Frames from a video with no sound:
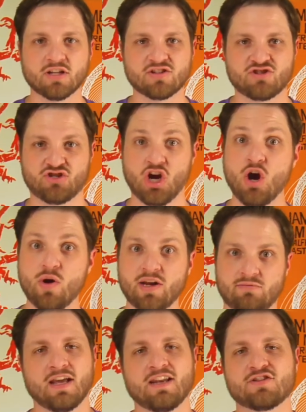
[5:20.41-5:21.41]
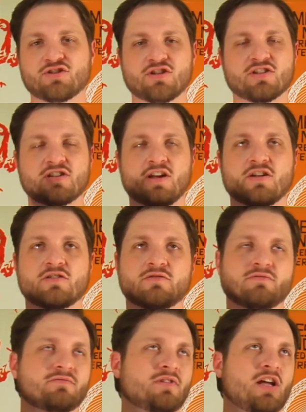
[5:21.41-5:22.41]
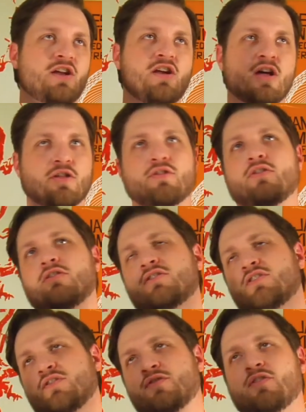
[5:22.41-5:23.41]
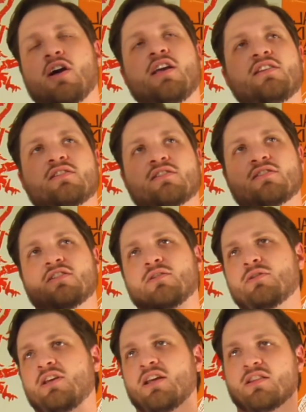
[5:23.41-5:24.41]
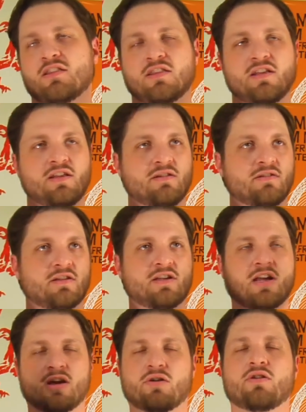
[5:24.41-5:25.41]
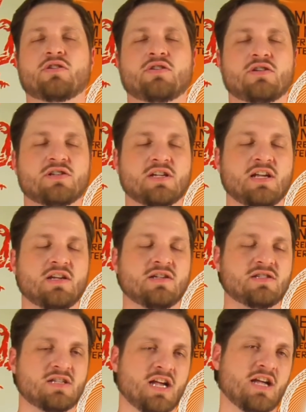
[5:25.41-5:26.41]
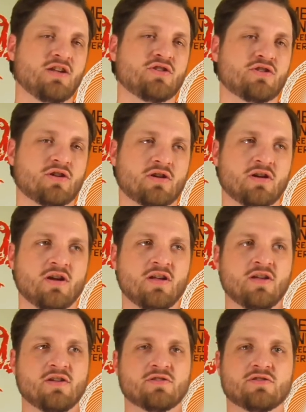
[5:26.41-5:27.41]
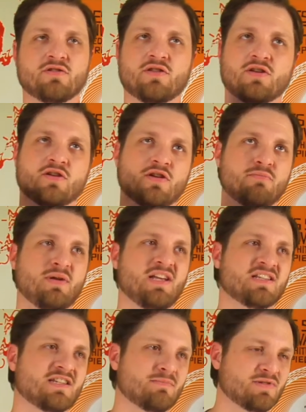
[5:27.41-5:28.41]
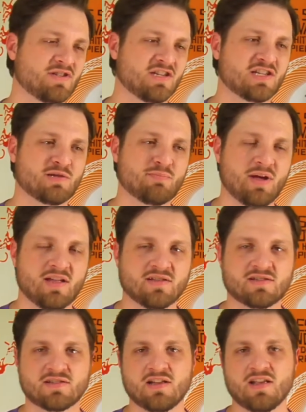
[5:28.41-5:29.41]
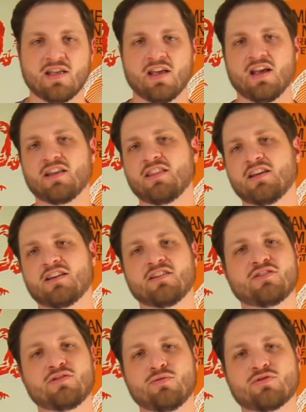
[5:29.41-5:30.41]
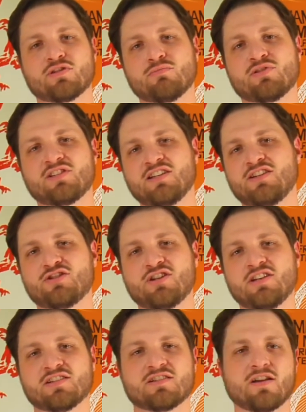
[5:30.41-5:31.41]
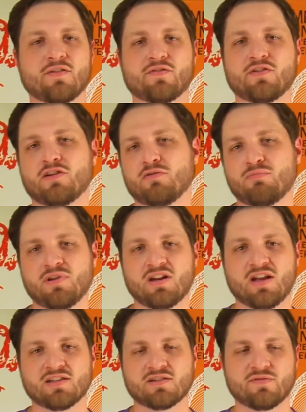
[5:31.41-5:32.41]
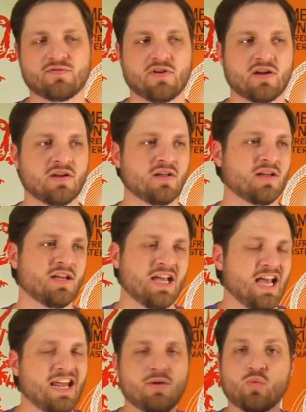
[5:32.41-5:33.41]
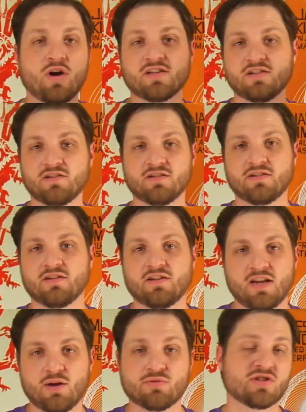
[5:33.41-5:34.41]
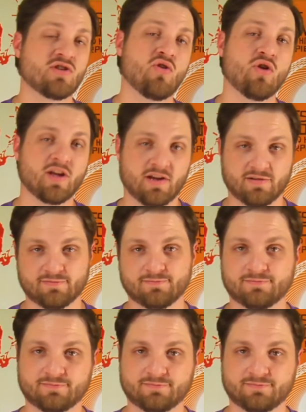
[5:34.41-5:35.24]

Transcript: Let's do it. And it's just another device to get the characters in danger so there can be some suspense and they can do some CG stuff and it'll be nice and fun. And it wasn't. It was annoying.